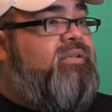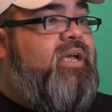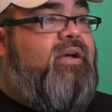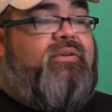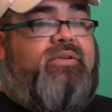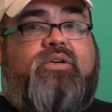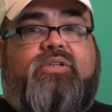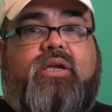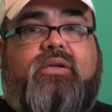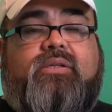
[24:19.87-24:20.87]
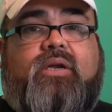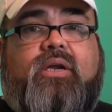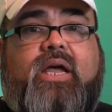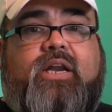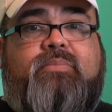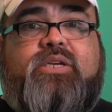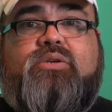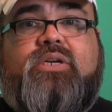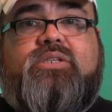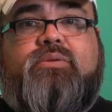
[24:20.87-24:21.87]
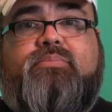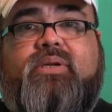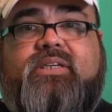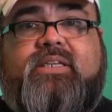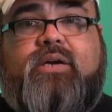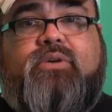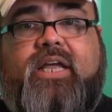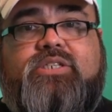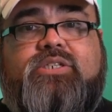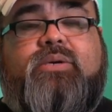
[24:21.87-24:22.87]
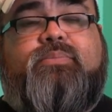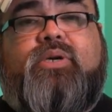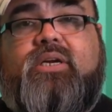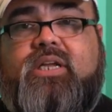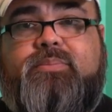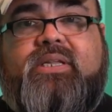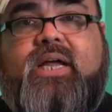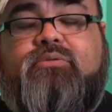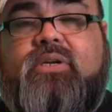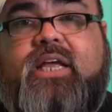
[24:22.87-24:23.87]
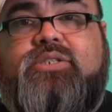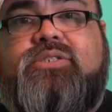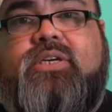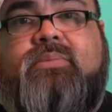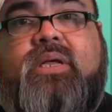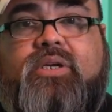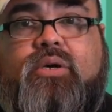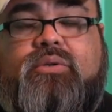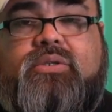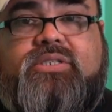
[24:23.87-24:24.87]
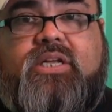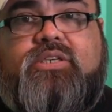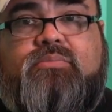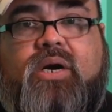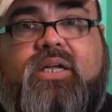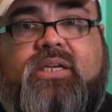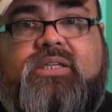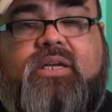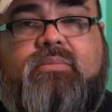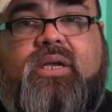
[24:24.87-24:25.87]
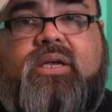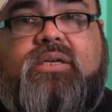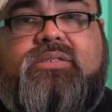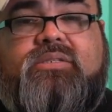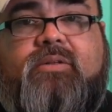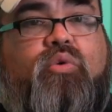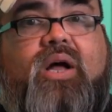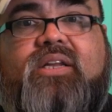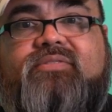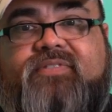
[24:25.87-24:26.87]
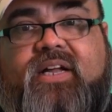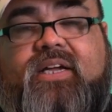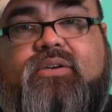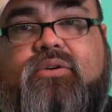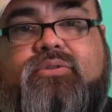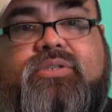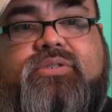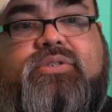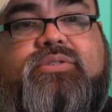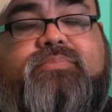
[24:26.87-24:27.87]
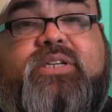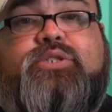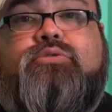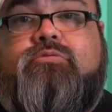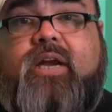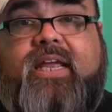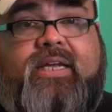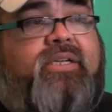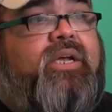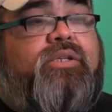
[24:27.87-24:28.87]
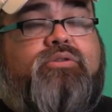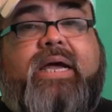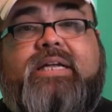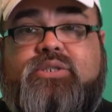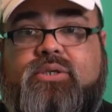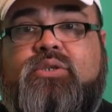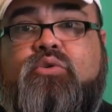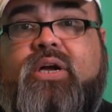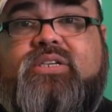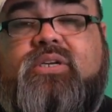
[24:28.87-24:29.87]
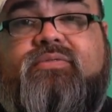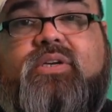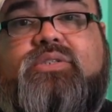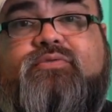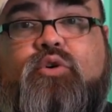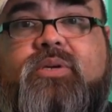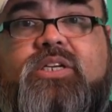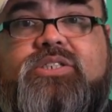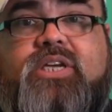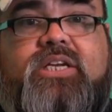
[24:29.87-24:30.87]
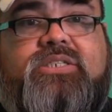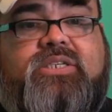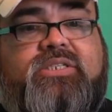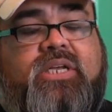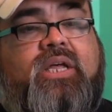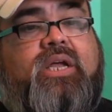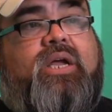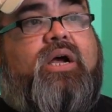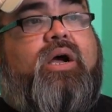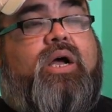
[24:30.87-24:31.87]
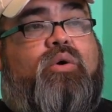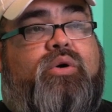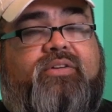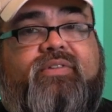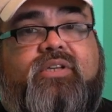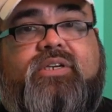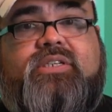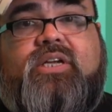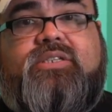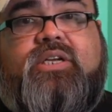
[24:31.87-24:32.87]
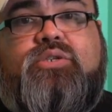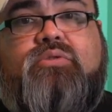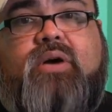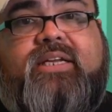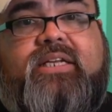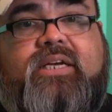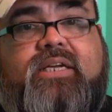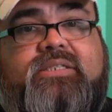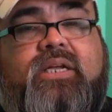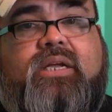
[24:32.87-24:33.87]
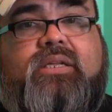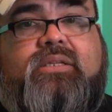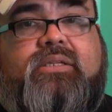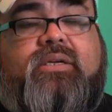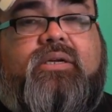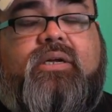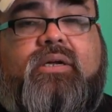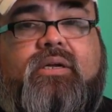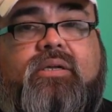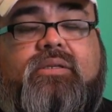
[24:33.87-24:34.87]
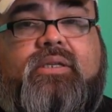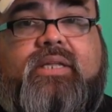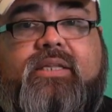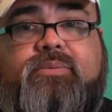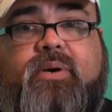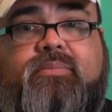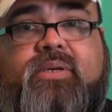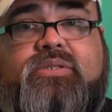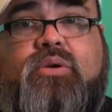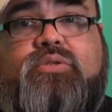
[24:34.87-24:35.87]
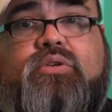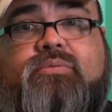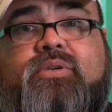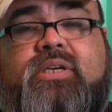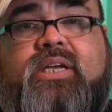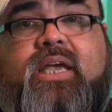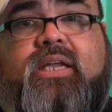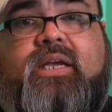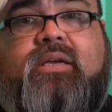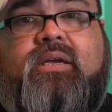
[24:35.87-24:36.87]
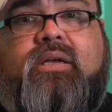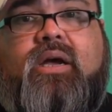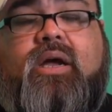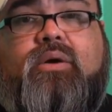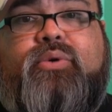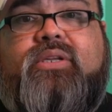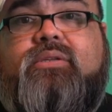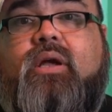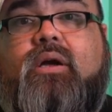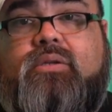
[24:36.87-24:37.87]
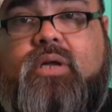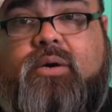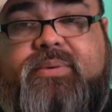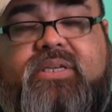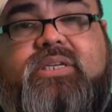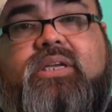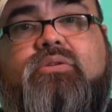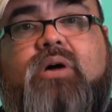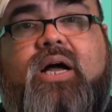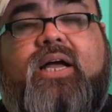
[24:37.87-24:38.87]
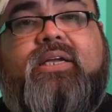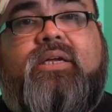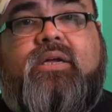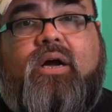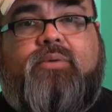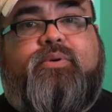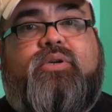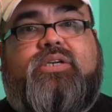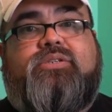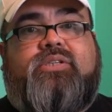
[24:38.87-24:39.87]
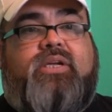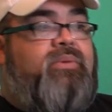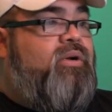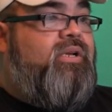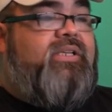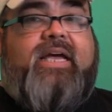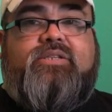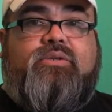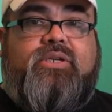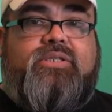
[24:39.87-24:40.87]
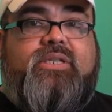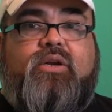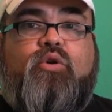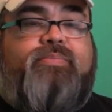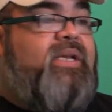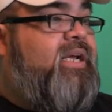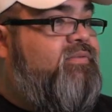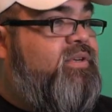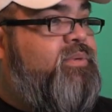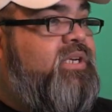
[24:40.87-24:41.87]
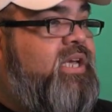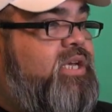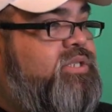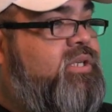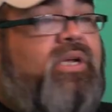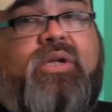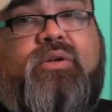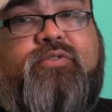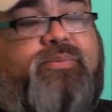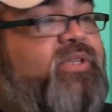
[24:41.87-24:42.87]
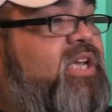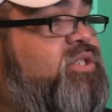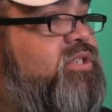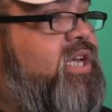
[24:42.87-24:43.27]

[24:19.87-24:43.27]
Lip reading: they have, they got to make sure as they're building that relationship or they're keeping that relationship, the sales and marketing team is qualified or should be trained to ask certain questions. If there's formula changes or if they're discussing new ideas, that department is also communicating with our PCQI, our production team, and all of that. So there's that open line of communication for potential